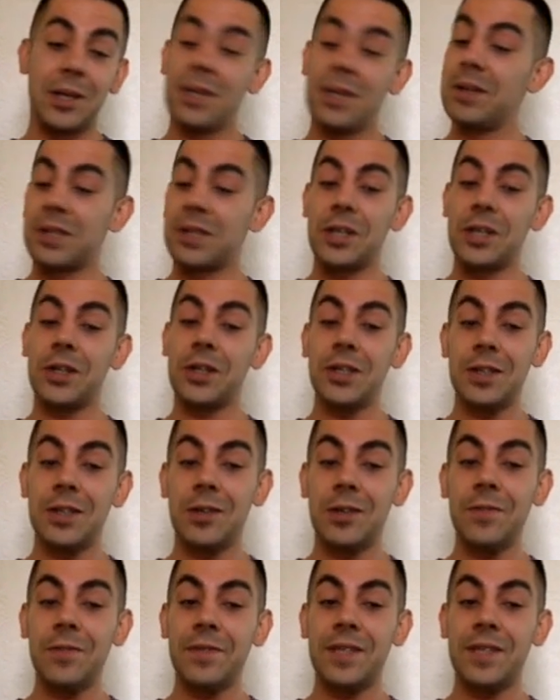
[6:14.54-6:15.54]
you're going to
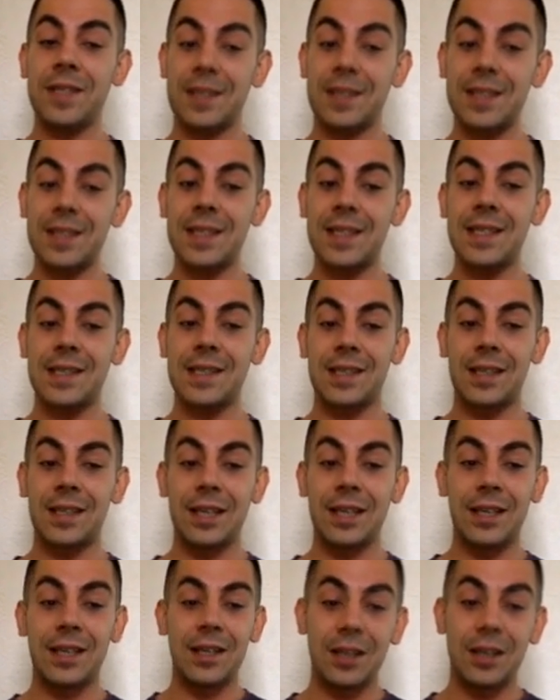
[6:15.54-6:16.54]
love this. This is
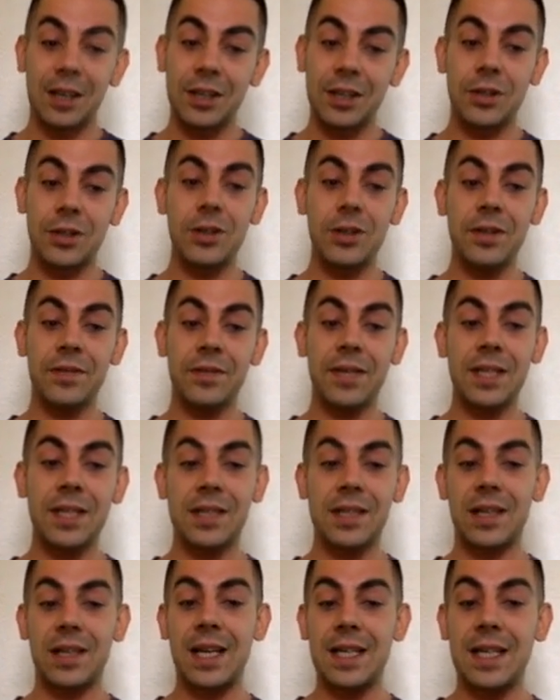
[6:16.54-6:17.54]
a
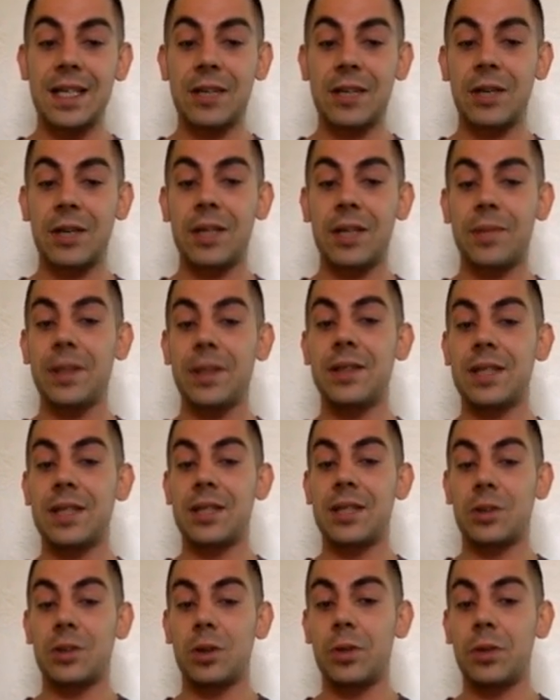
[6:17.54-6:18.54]
universal ID credibility
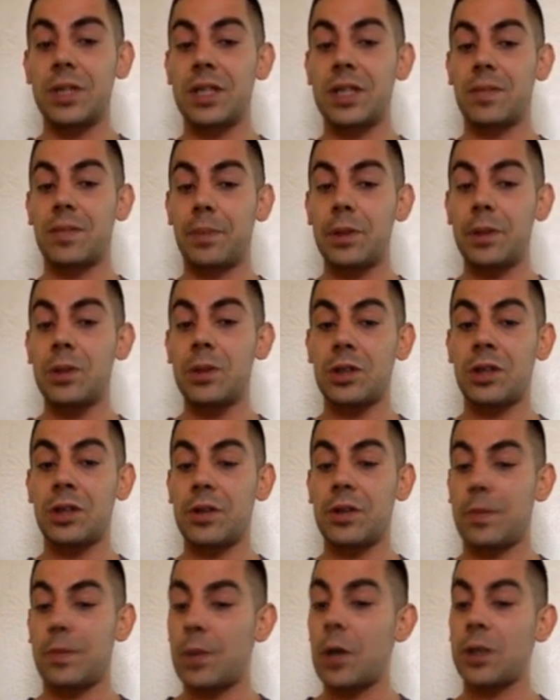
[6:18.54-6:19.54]
score, which is built on
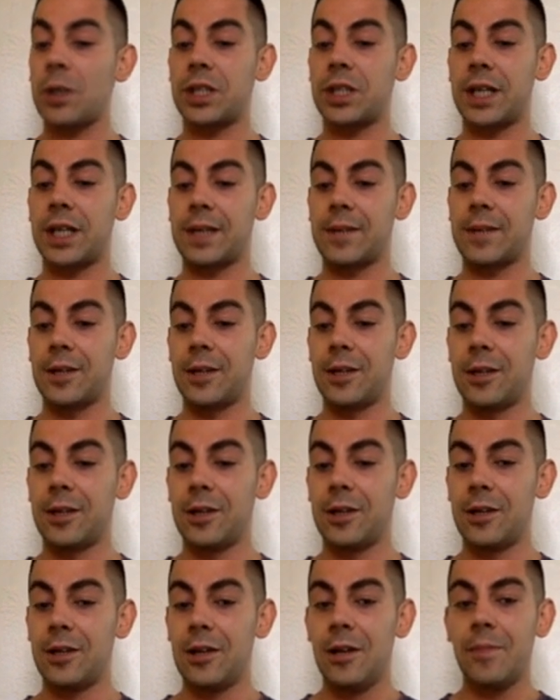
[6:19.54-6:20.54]
the blockchain.
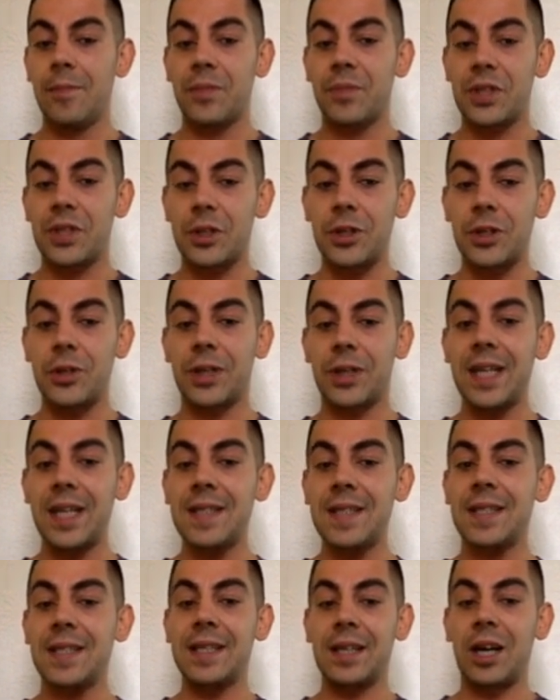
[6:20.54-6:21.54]
So you're
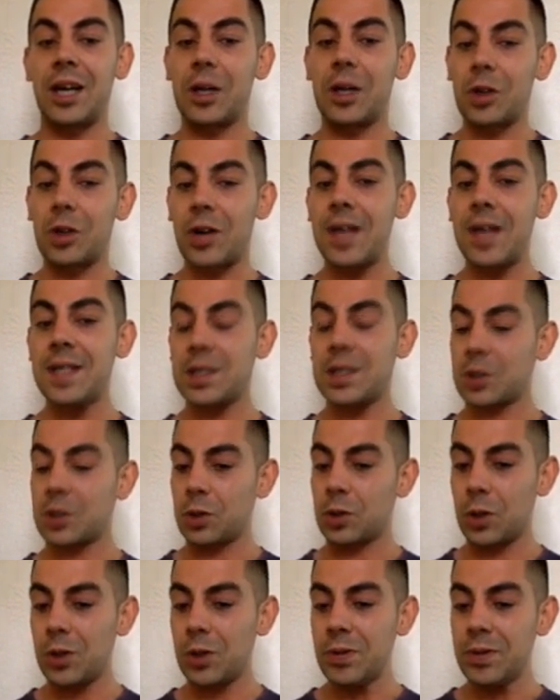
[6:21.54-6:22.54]
getting a credit
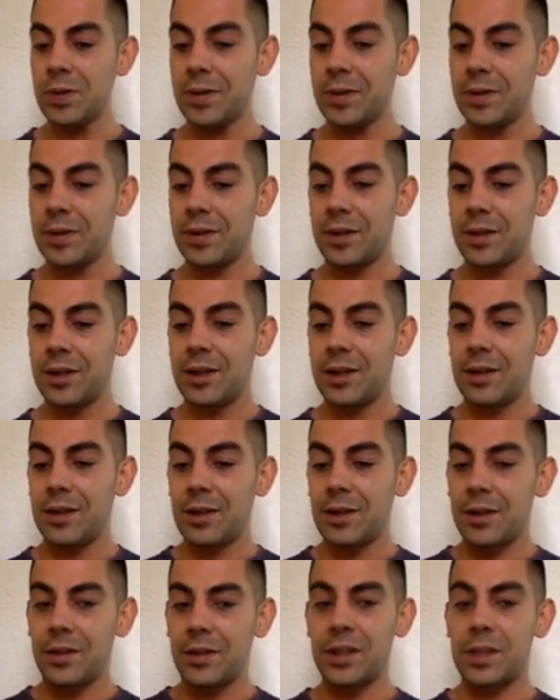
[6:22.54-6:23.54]
score
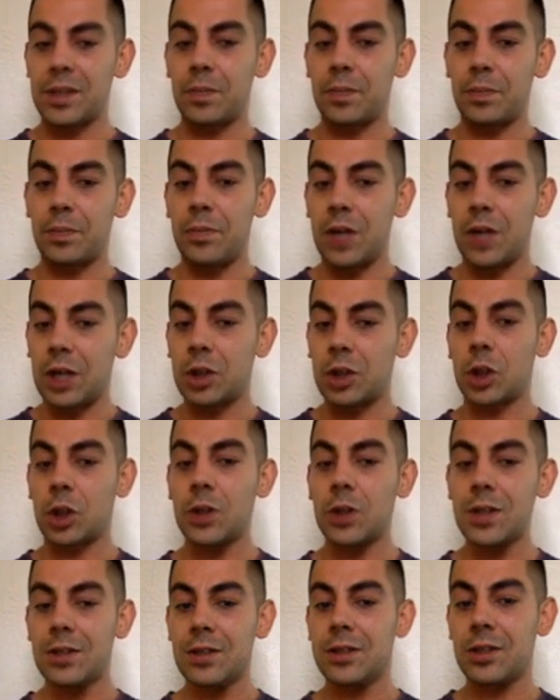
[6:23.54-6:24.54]
that's a
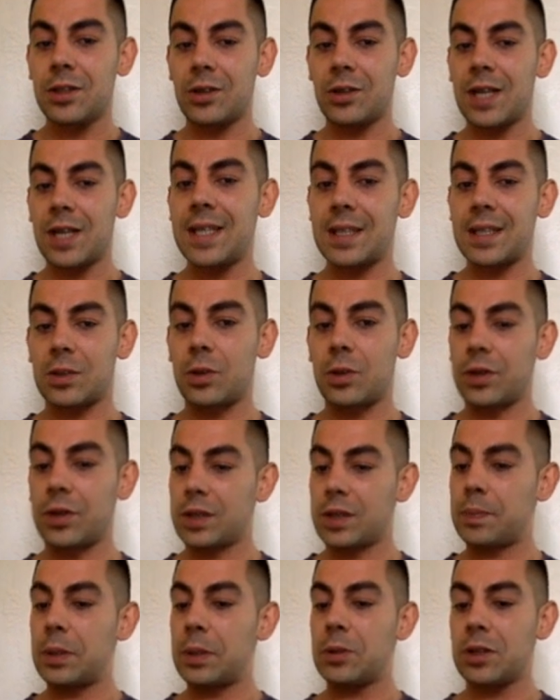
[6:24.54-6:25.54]
trustless credit score
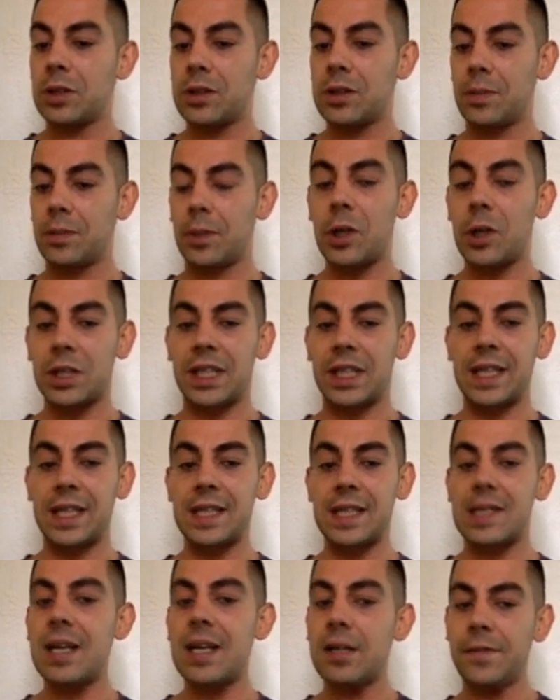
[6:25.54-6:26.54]
that's built on the blockchain.
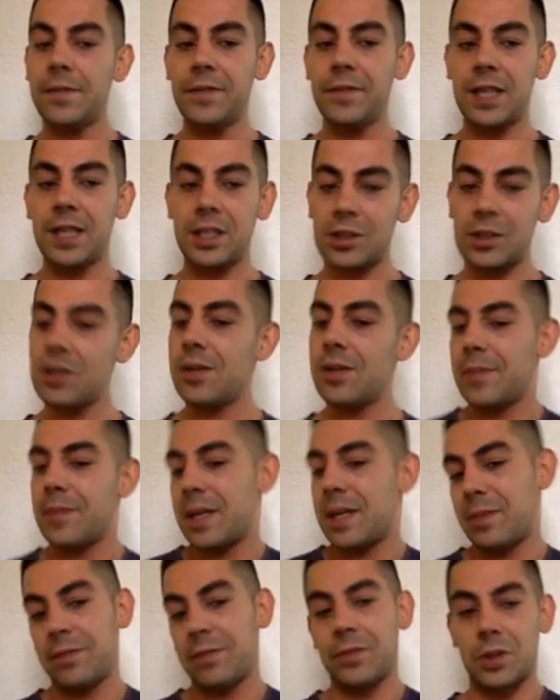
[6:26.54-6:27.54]
It's like a fresh start
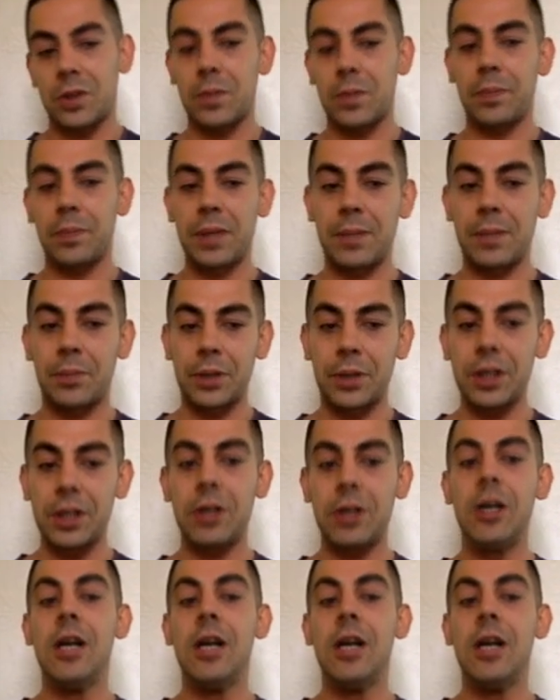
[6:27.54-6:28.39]
maybe for some people, you know.